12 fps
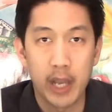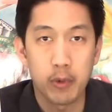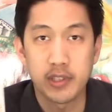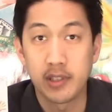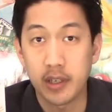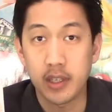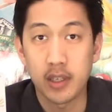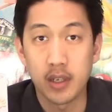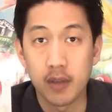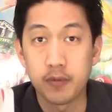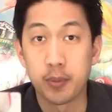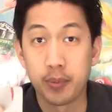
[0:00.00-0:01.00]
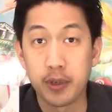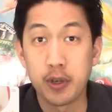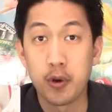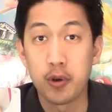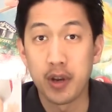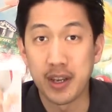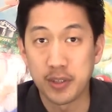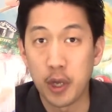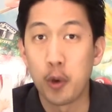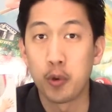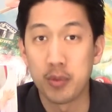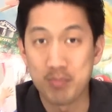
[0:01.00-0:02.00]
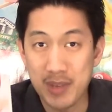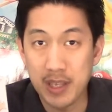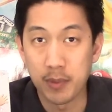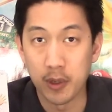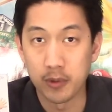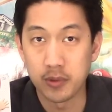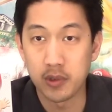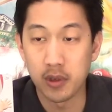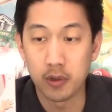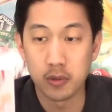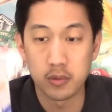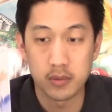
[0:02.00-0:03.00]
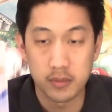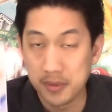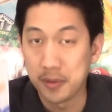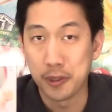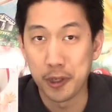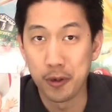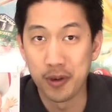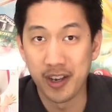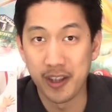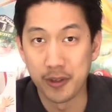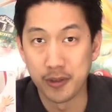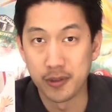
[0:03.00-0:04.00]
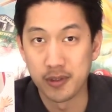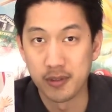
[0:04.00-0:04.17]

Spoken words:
was lucky enough to pre-order a Toad Amiibo, so here it is.